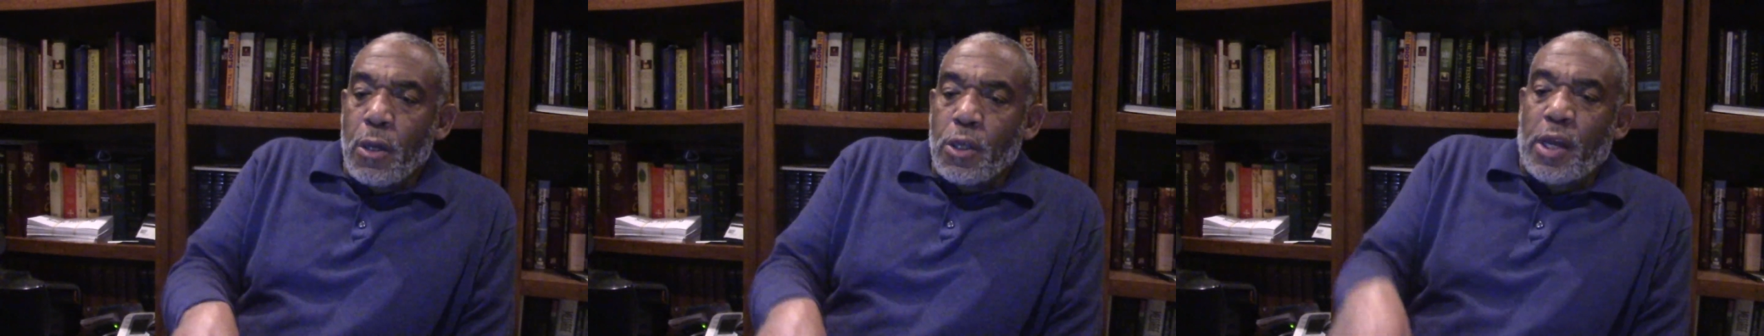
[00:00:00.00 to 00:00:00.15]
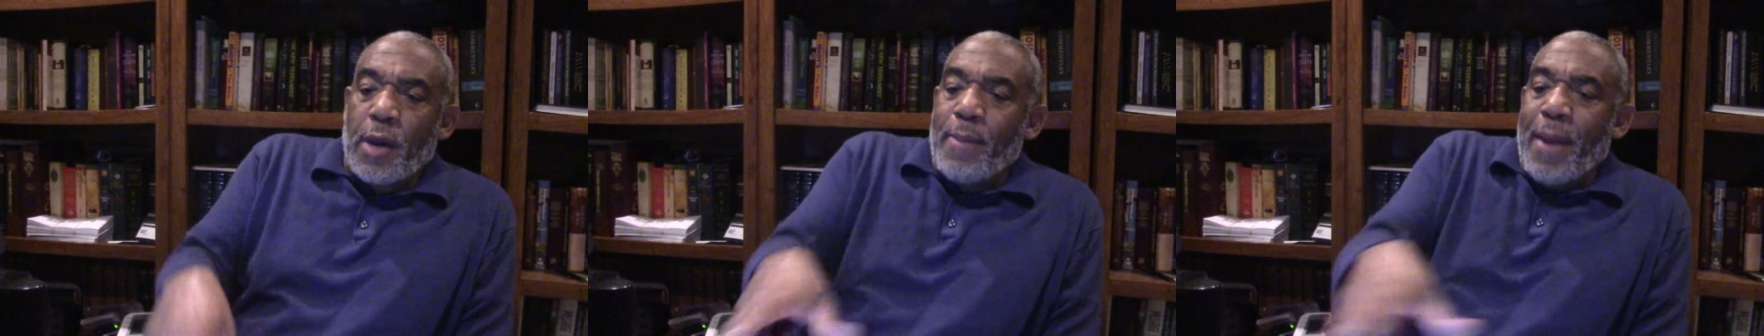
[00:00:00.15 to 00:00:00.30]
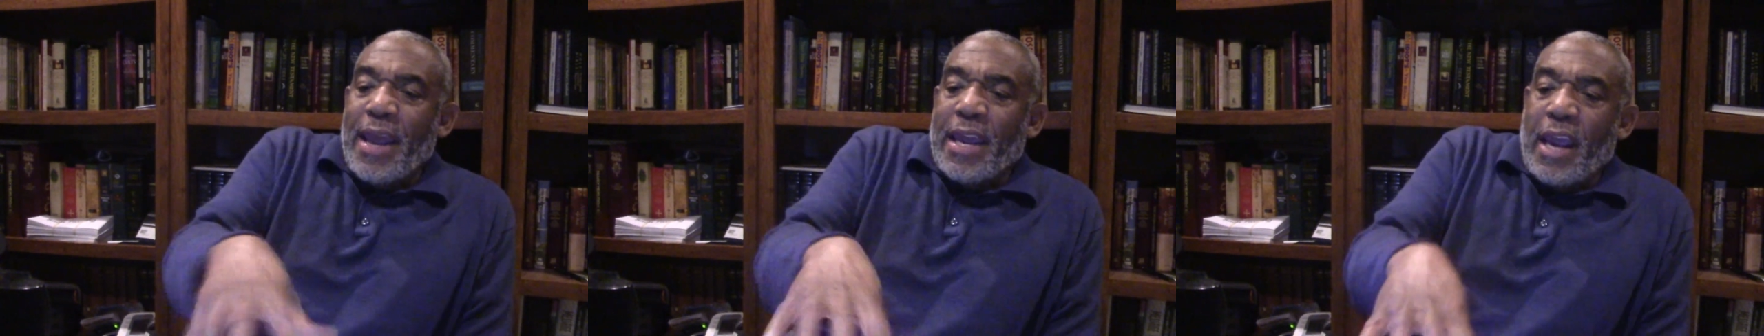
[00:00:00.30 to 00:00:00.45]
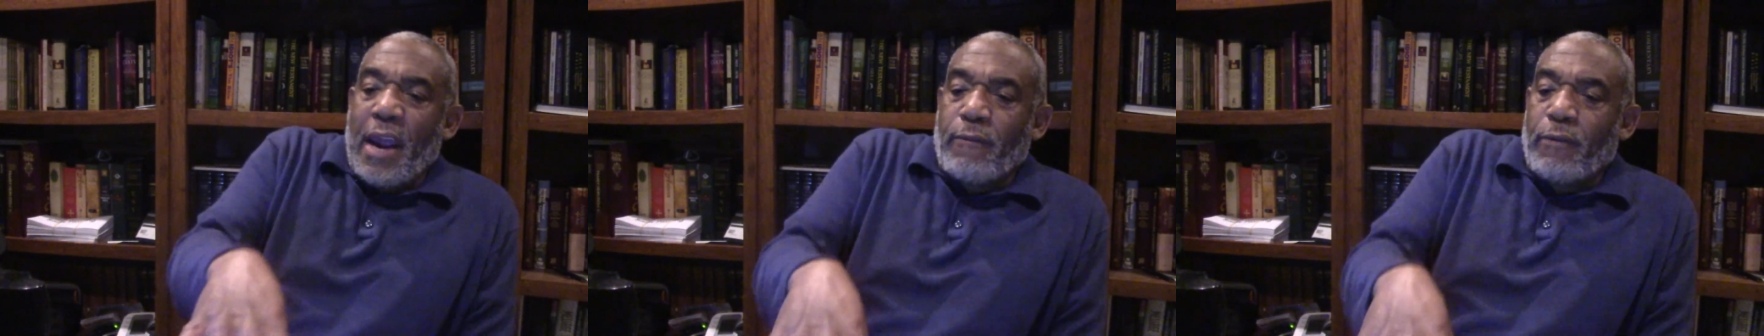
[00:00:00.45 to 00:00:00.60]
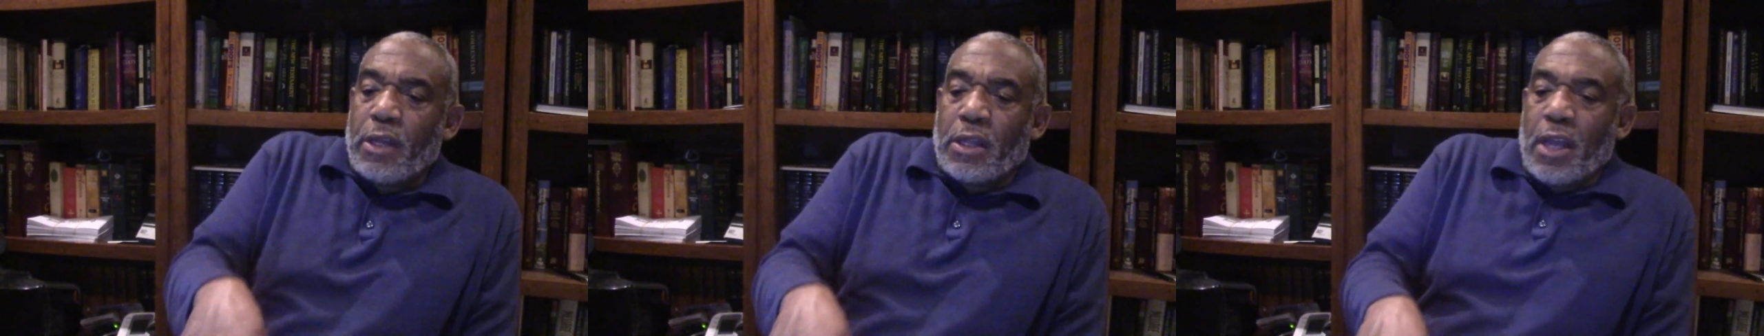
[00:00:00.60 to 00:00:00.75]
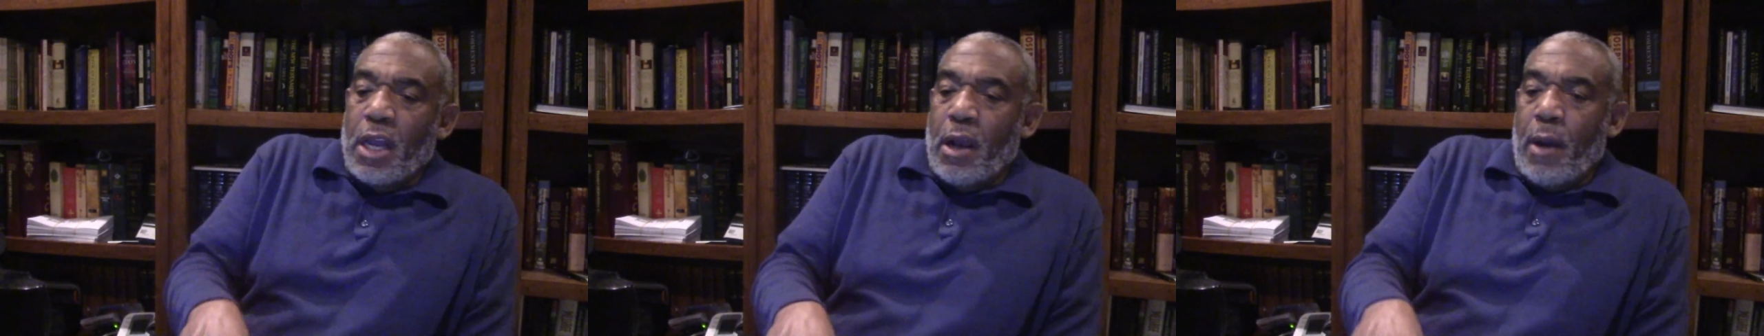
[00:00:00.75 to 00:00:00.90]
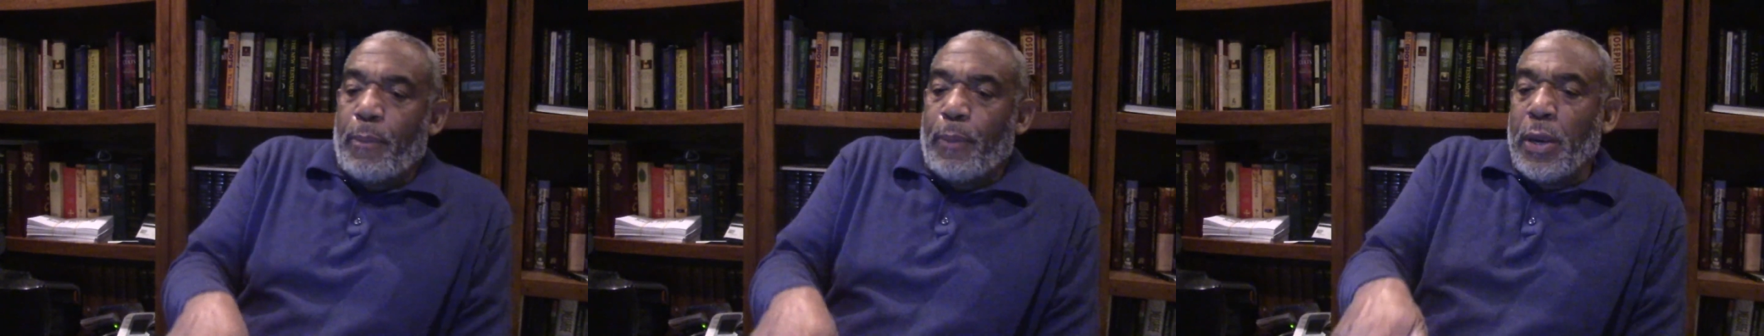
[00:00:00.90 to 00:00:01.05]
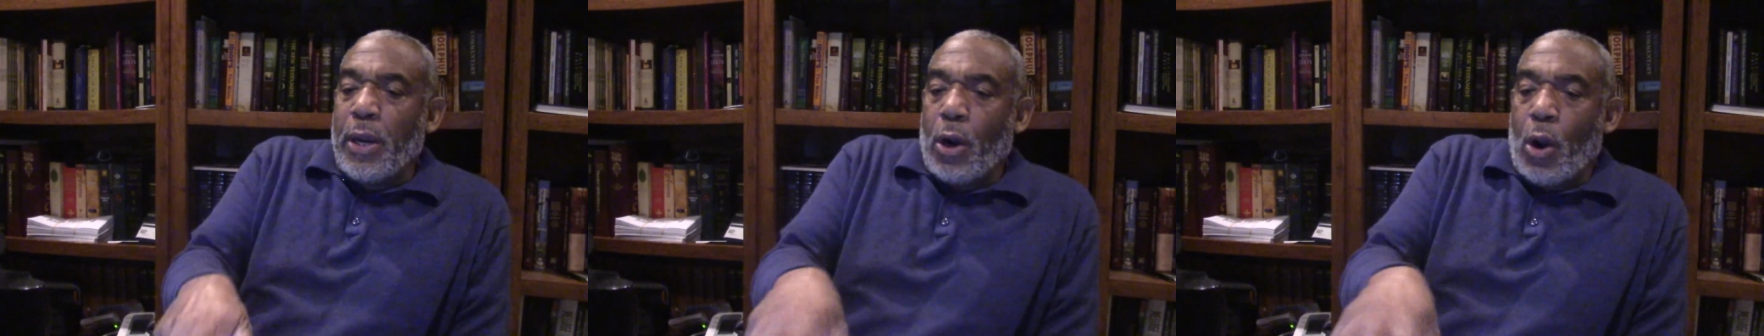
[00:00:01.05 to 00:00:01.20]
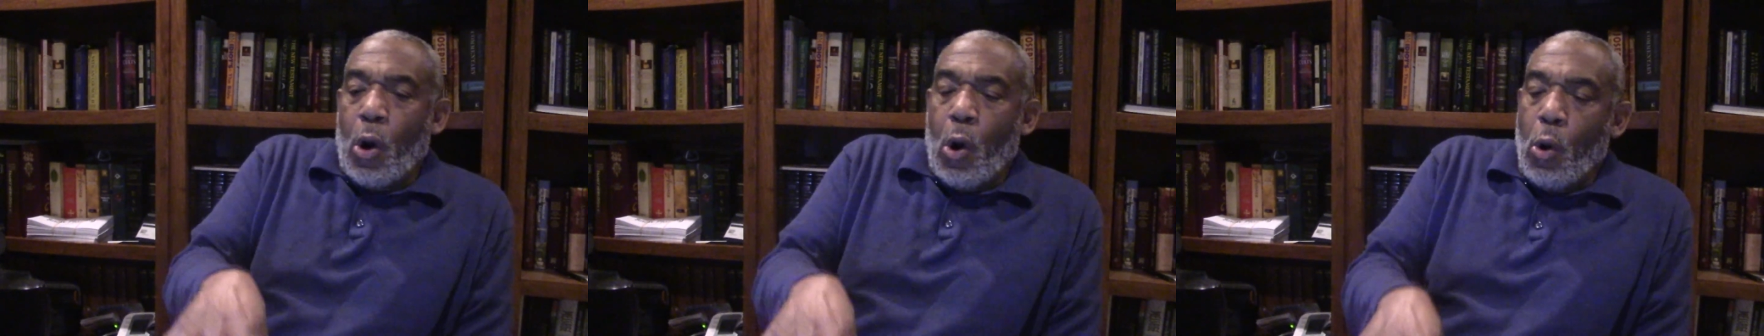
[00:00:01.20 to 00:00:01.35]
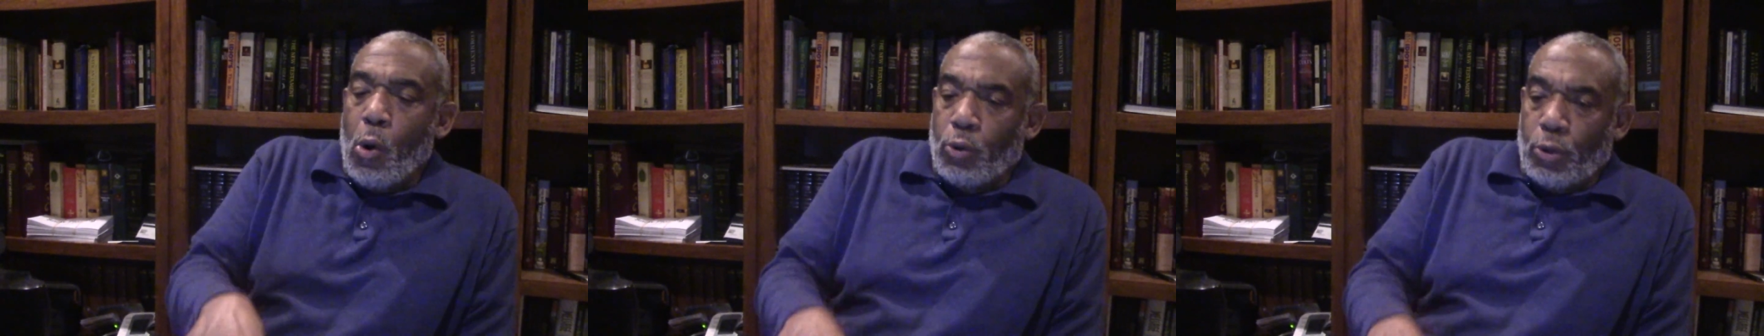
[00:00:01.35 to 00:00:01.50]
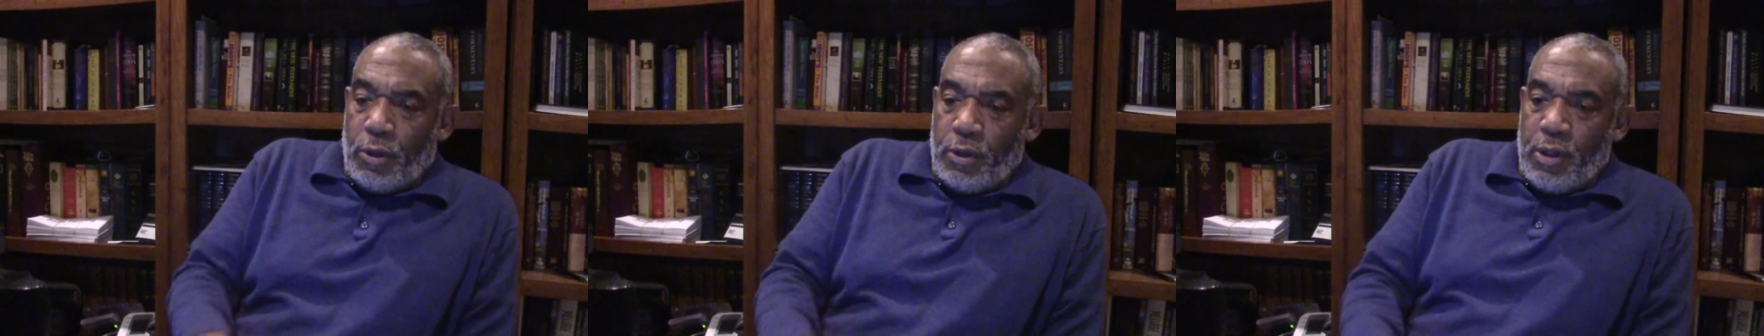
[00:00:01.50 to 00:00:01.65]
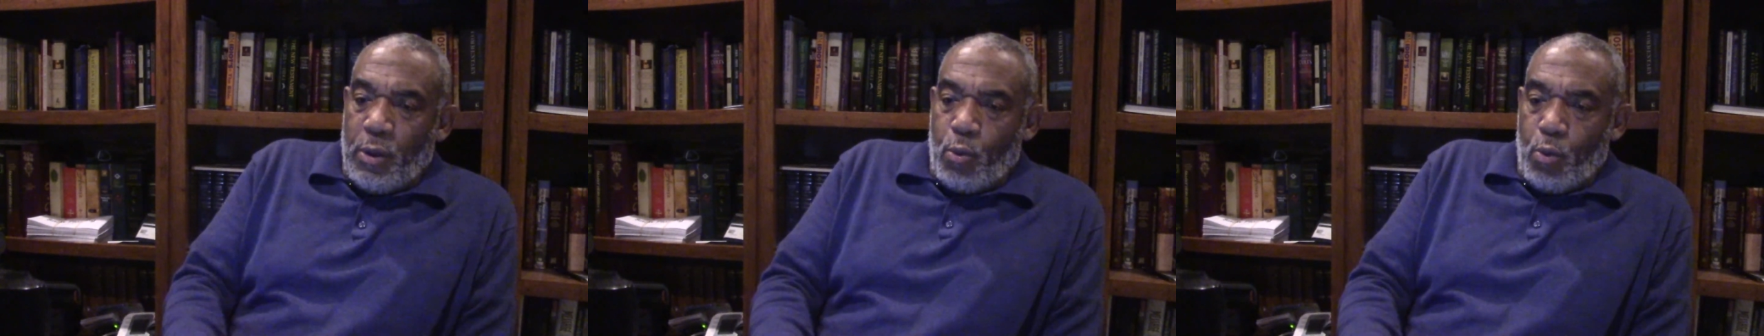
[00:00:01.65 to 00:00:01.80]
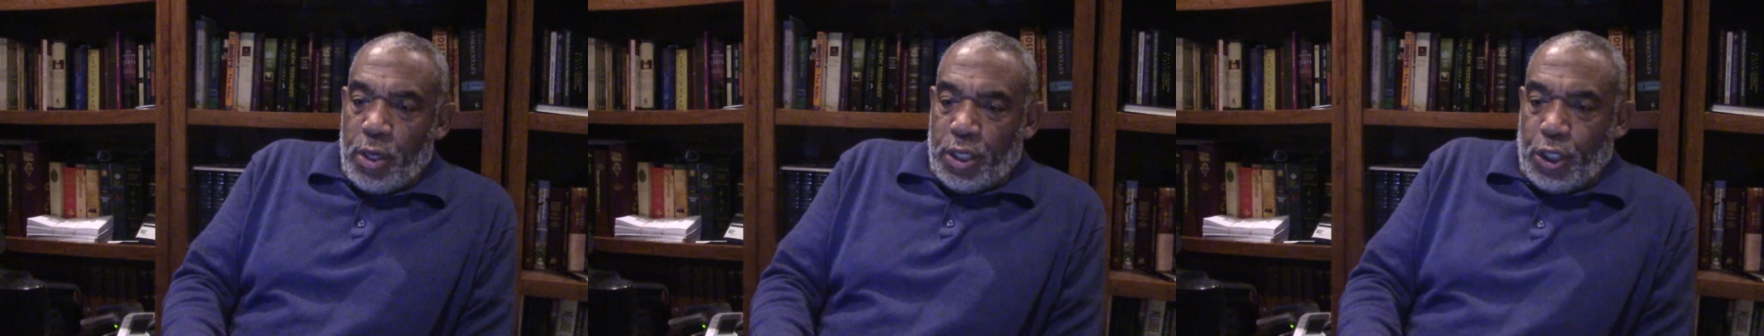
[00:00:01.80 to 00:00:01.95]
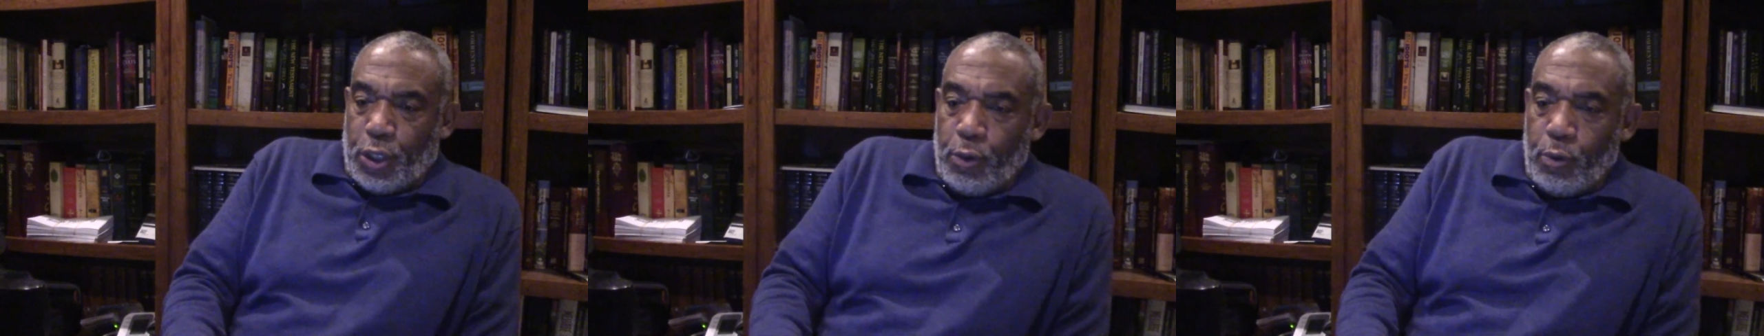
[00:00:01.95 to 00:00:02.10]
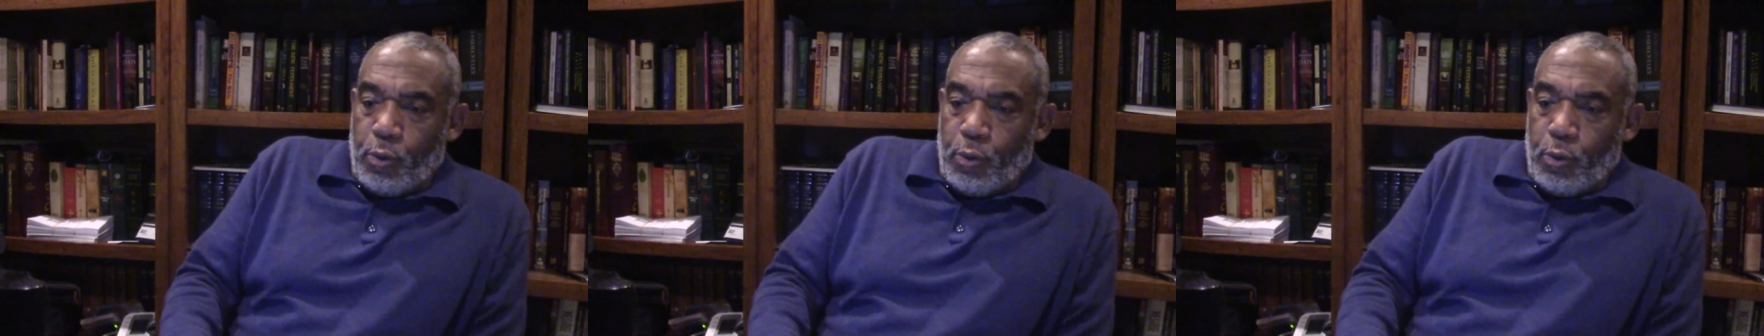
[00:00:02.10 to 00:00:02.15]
to make everything appear older than what